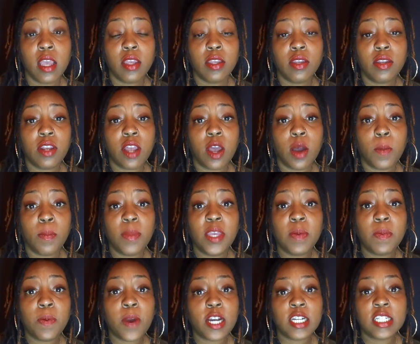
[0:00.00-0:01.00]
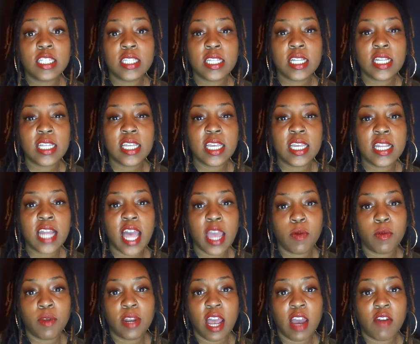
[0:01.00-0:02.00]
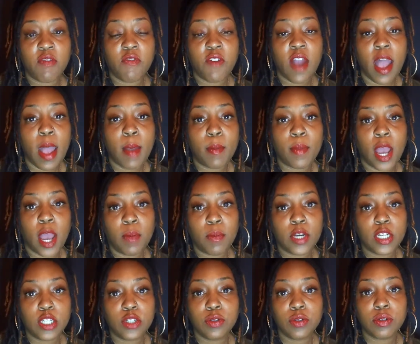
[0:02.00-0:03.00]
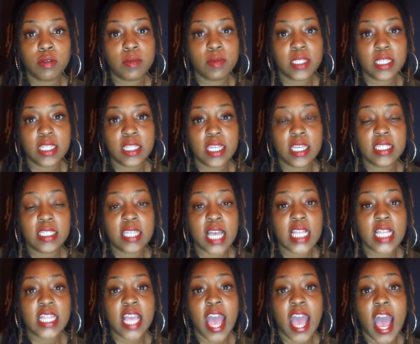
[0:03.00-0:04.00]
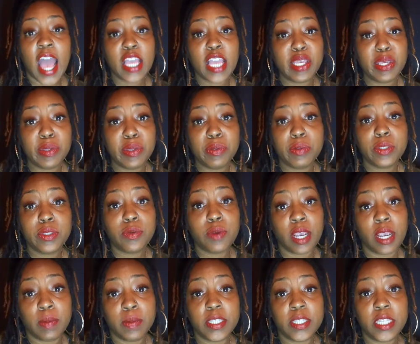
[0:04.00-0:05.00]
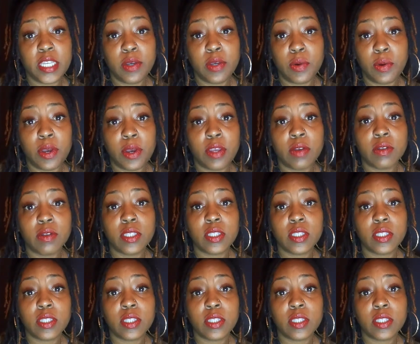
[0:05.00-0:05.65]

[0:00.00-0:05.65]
Me personally, like when I fry my mushrooms and things like that, I use grapeseed oil.